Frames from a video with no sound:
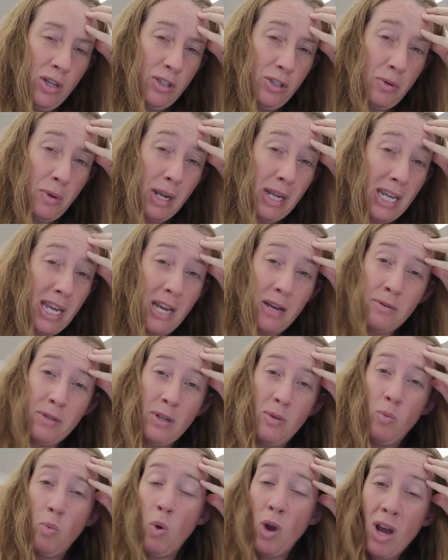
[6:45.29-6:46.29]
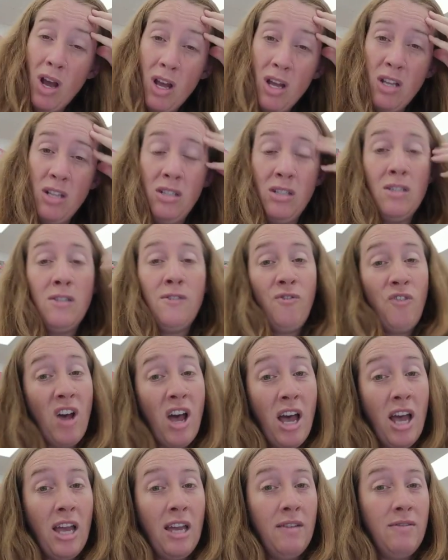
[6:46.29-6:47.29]
Do I count in ones,
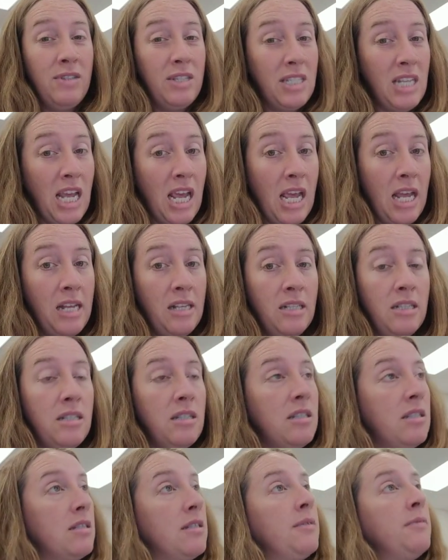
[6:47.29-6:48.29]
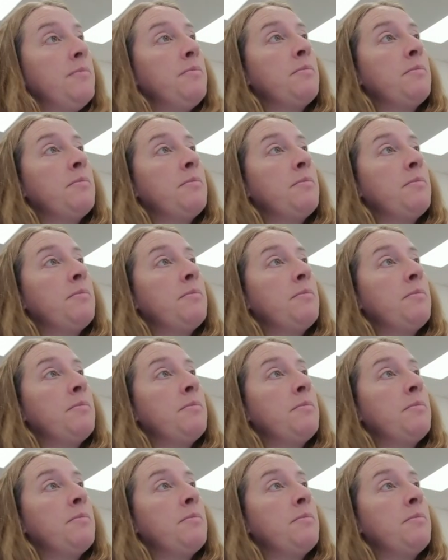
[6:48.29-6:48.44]
fives, tens?